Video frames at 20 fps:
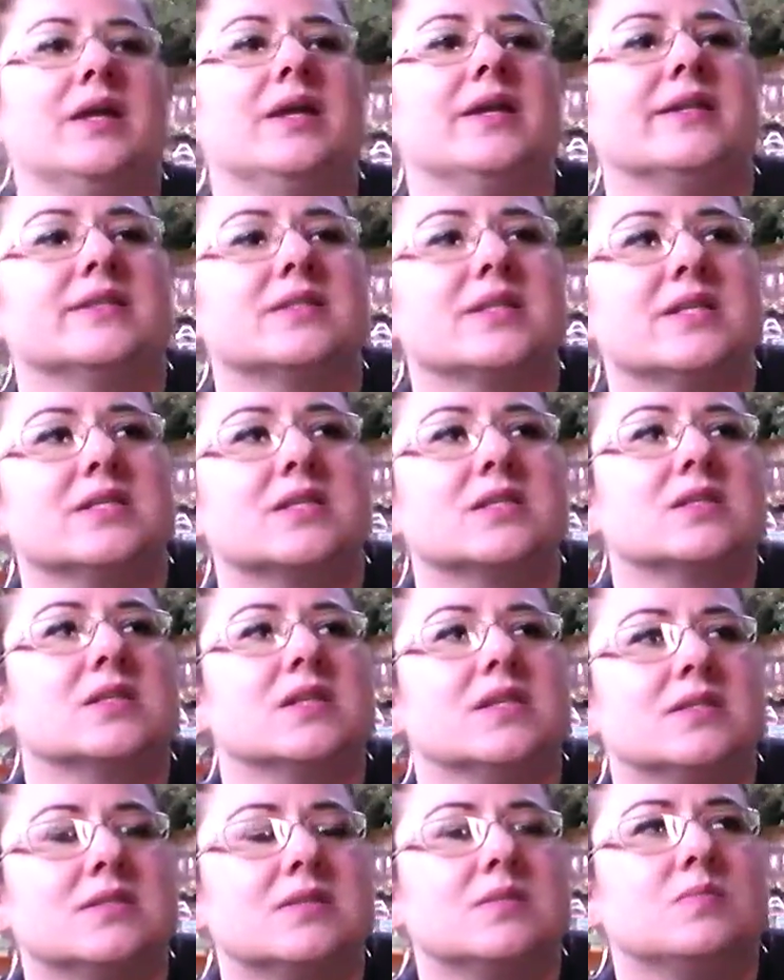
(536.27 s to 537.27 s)
It, it's
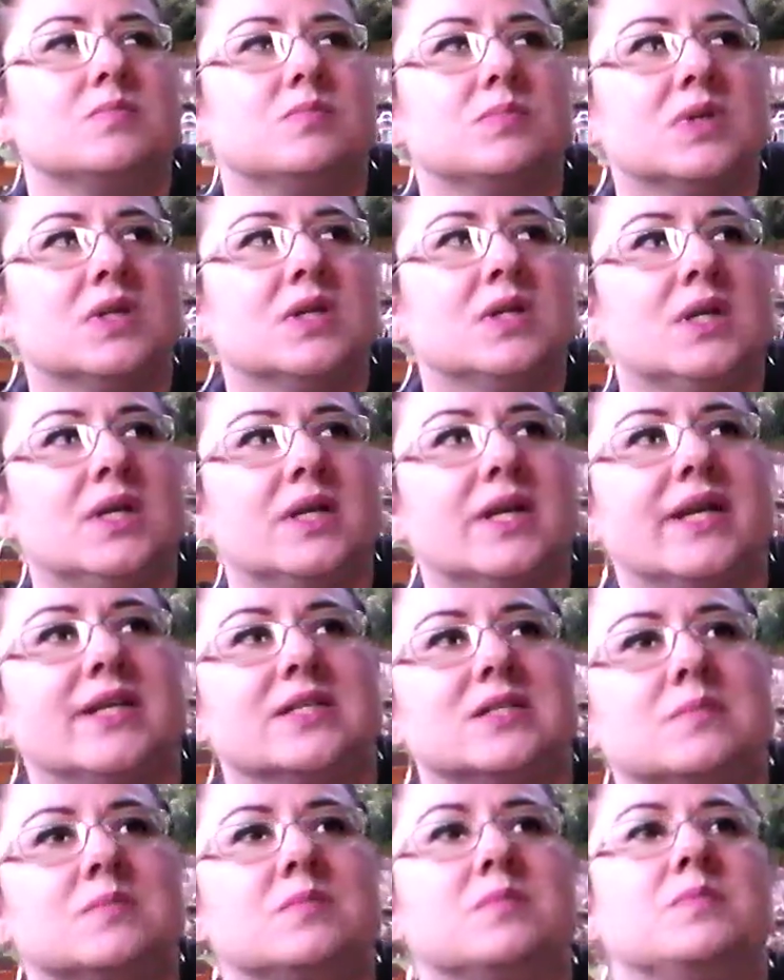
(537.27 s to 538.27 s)
it's
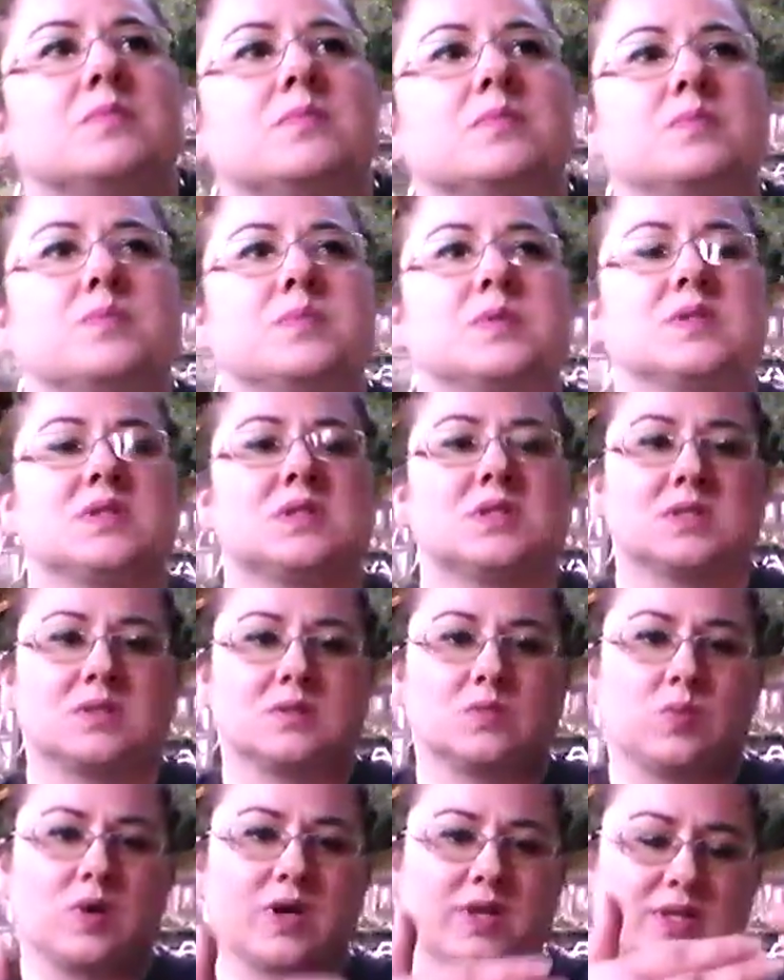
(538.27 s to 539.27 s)

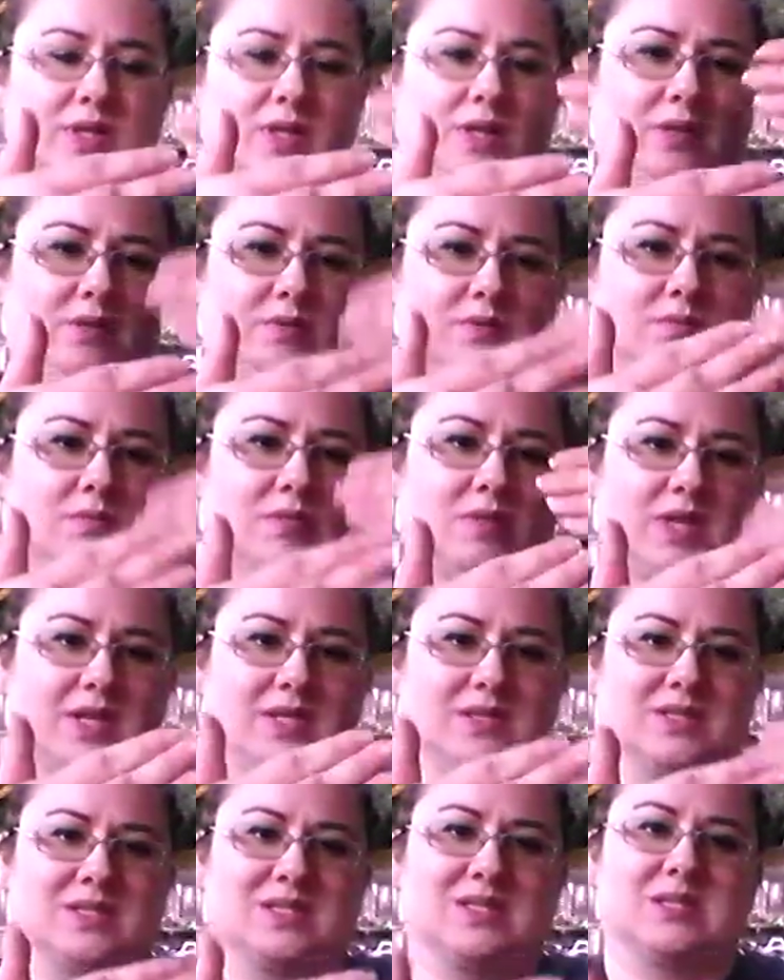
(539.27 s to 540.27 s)
it's one of the
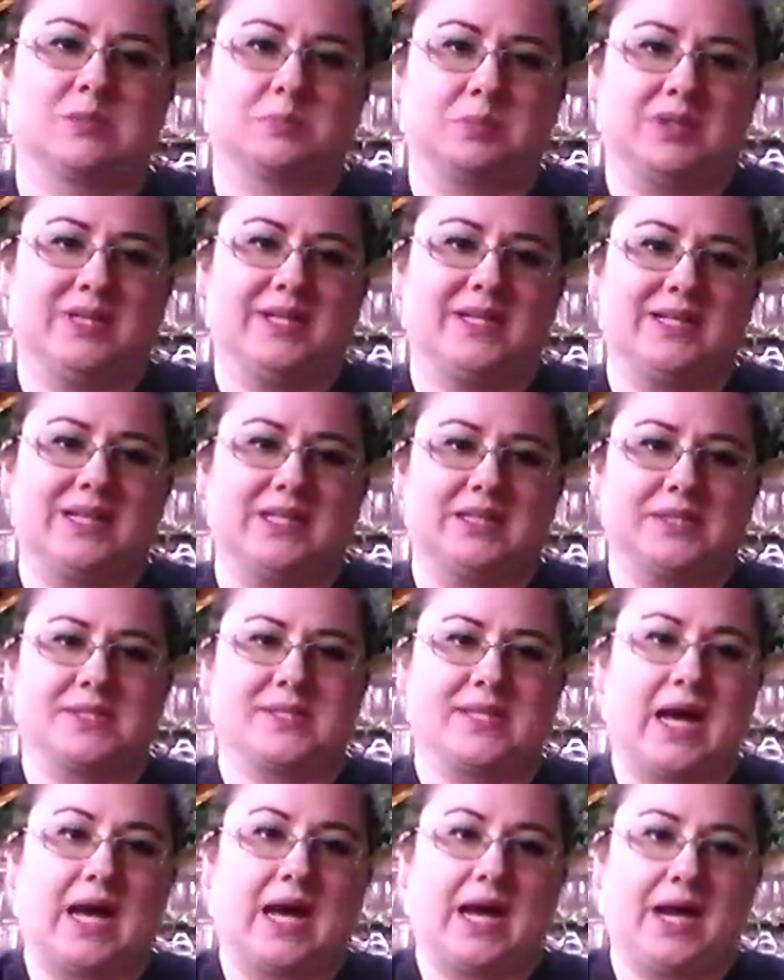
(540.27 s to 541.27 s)
things is split down the
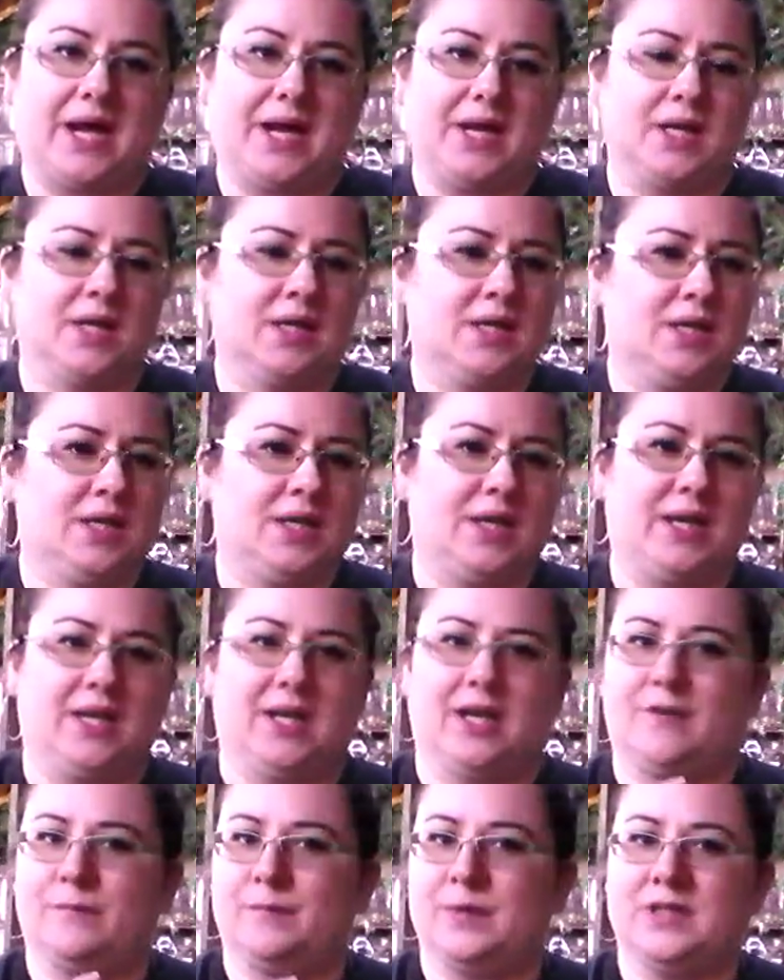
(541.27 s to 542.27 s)
side,
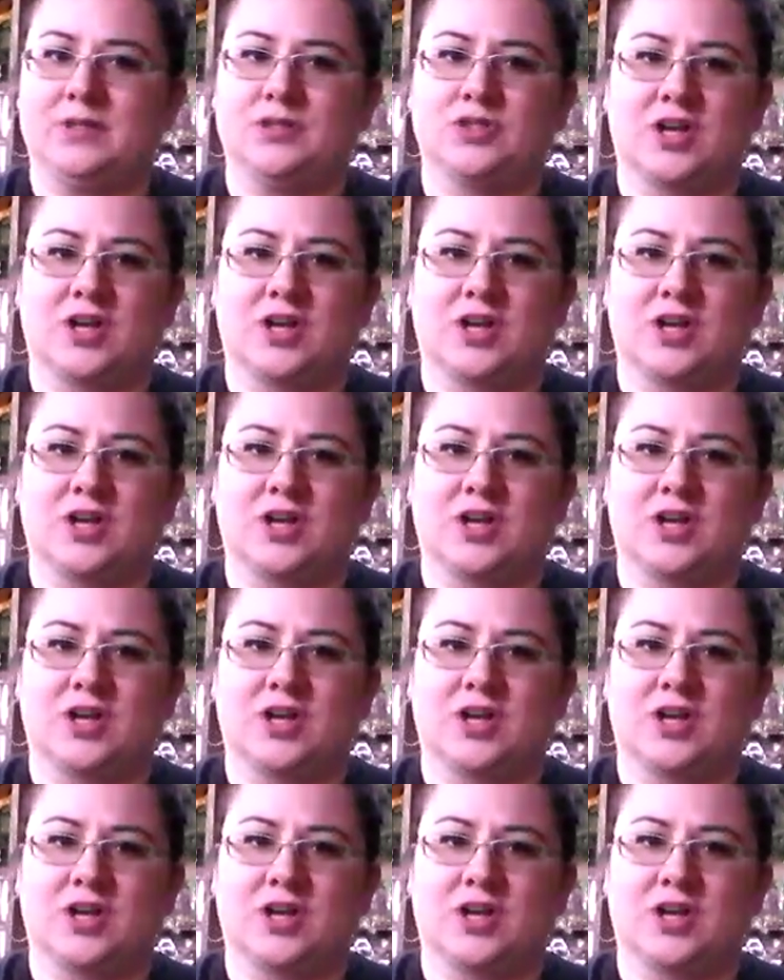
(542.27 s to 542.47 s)
and I've been